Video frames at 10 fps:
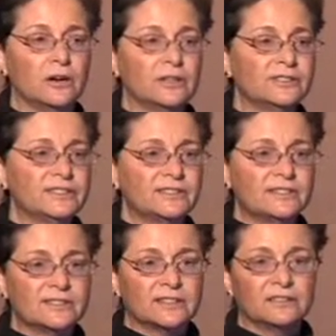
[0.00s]
our
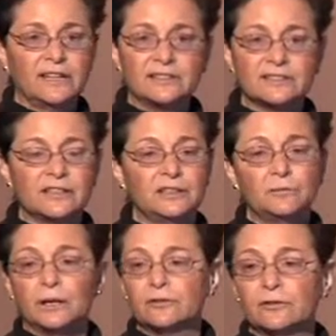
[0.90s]
assistance can last
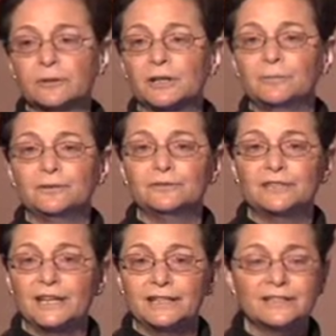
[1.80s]
anywhere from a couple of
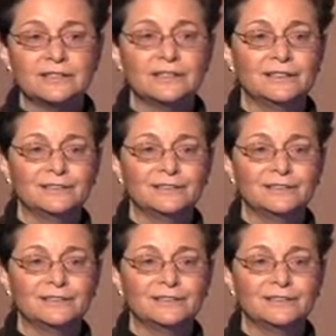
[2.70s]
days,